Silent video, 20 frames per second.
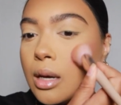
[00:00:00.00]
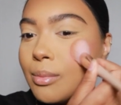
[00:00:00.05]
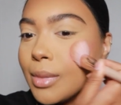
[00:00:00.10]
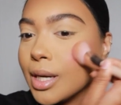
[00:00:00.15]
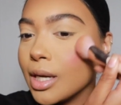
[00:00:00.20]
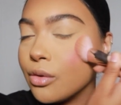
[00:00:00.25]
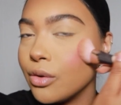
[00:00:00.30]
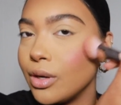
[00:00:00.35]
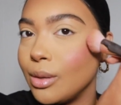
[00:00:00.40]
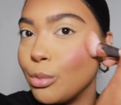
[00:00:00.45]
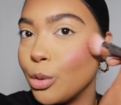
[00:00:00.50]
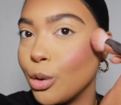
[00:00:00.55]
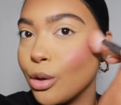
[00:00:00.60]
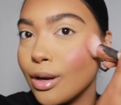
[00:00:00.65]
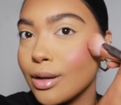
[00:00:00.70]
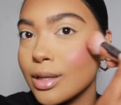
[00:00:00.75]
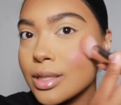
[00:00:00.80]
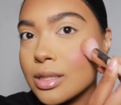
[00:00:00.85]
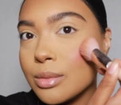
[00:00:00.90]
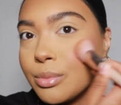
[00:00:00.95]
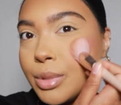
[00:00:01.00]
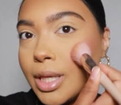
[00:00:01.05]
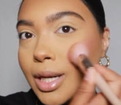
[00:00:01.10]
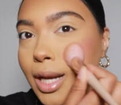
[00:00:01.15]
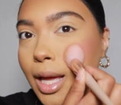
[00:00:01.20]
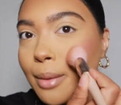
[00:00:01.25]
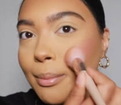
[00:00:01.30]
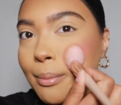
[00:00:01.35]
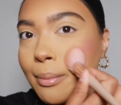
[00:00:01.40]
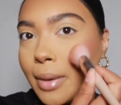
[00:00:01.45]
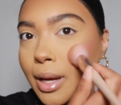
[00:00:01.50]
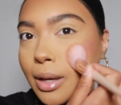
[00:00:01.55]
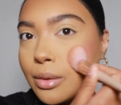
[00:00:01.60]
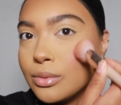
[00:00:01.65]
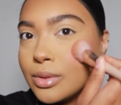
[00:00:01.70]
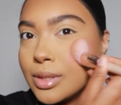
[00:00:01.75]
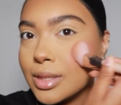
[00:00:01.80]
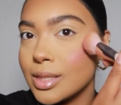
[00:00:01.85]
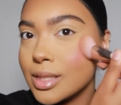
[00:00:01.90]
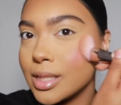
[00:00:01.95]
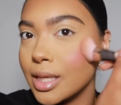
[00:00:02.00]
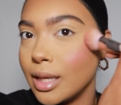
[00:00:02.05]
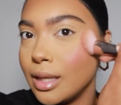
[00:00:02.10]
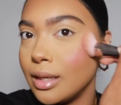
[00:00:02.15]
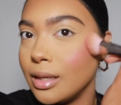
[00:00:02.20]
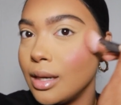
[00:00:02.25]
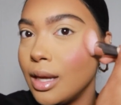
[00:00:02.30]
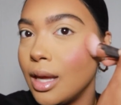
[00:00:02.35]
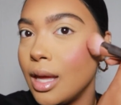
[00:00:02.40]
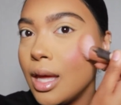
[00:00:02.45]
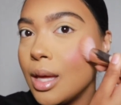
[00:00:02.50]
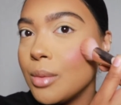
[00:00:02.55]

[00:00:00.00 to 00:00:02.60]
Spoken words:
my cream products to be like matte on the skin,